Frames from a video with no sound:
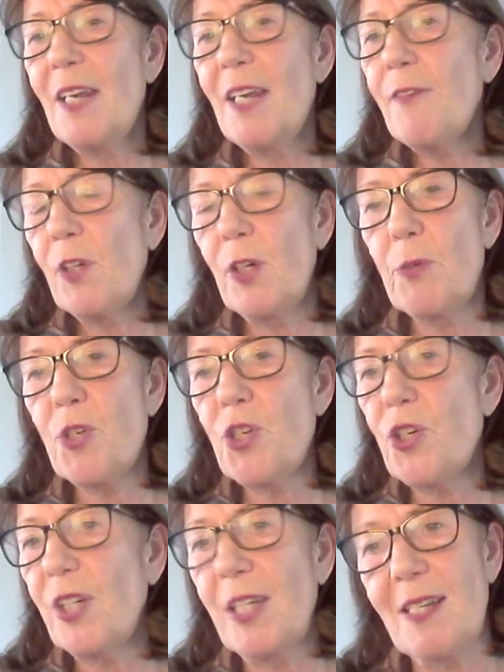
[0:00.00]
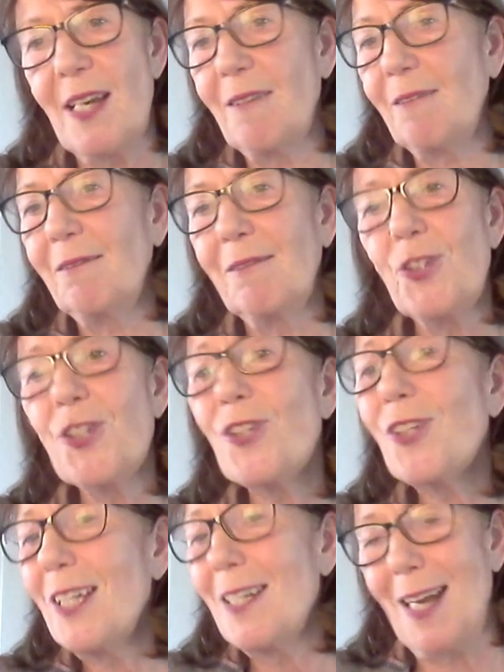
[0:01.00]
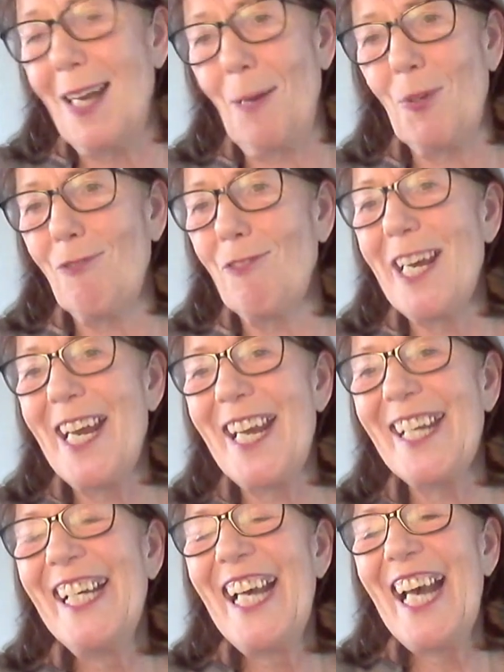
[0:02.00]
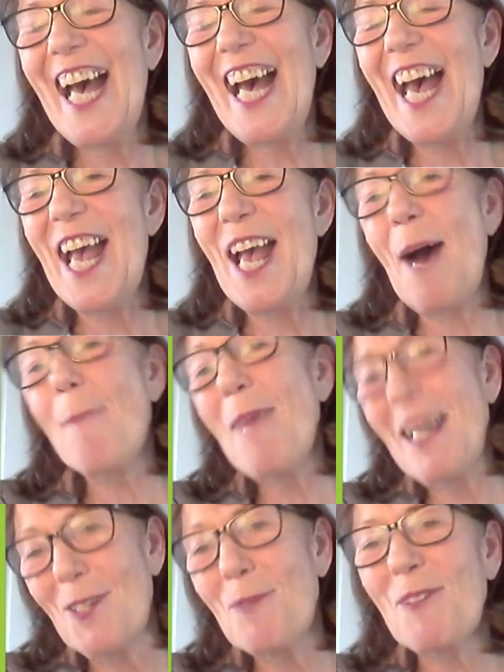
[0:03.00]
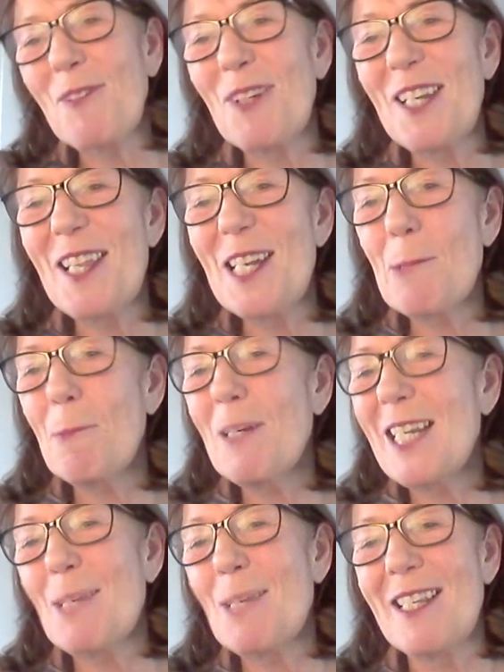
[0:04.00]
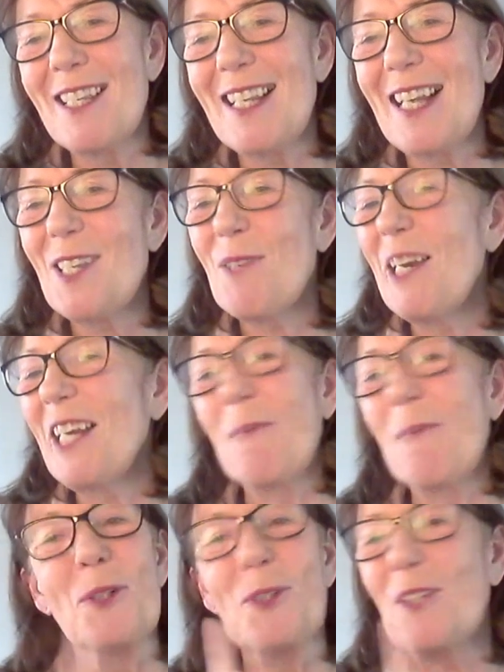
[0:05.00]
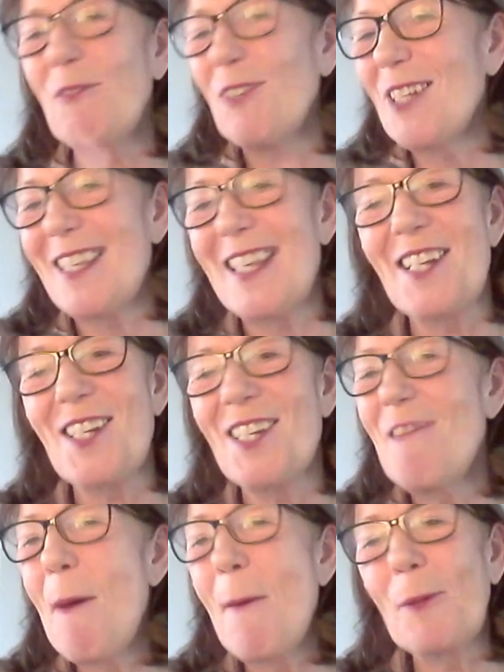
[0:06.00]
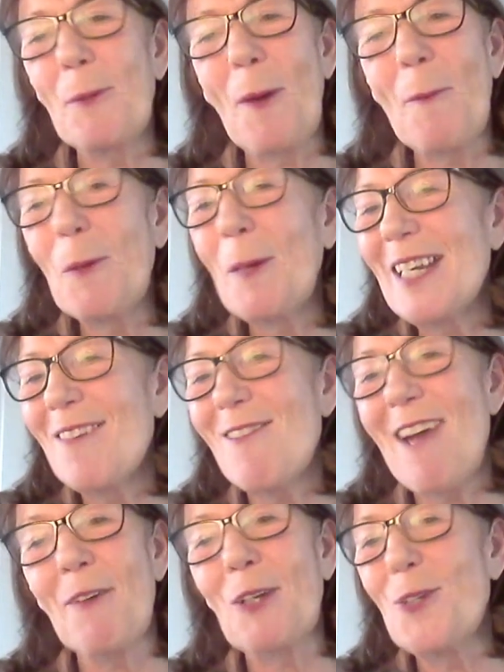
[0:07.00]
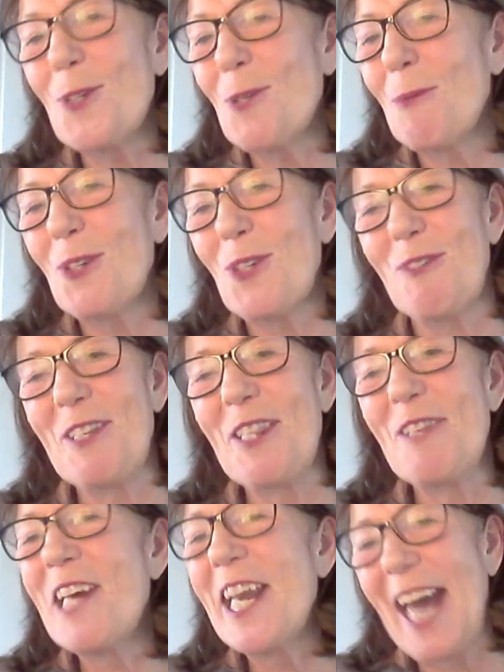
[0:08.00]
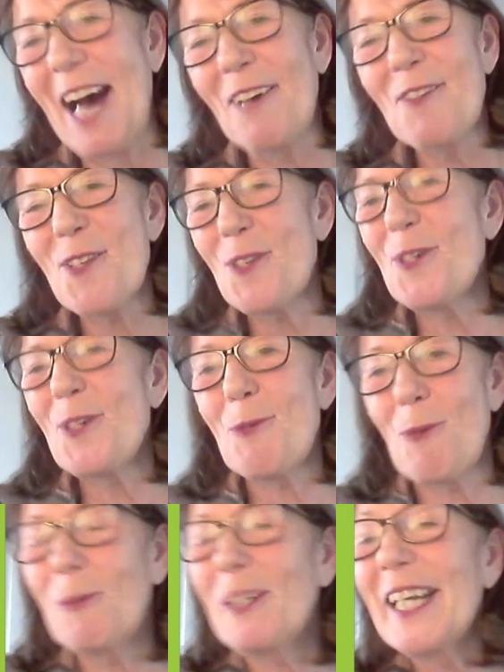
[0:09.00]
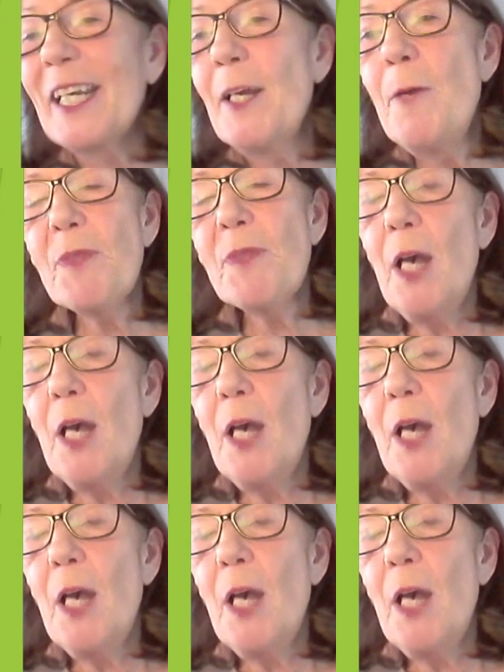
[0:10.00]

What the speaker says: And even though it was chucking it down with rain, I met up with one of these participants last week, and both of us said, "Do you remember when we went round Loweswater in the rain? How soaked were we?"